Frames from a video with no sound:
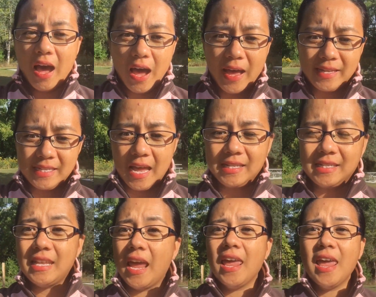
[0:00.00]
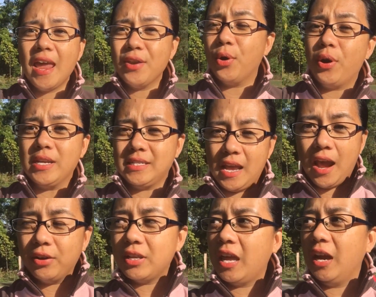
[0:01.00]
as a stay-in or a
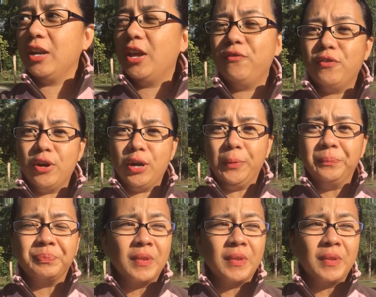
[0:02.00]
stay-out caregiver,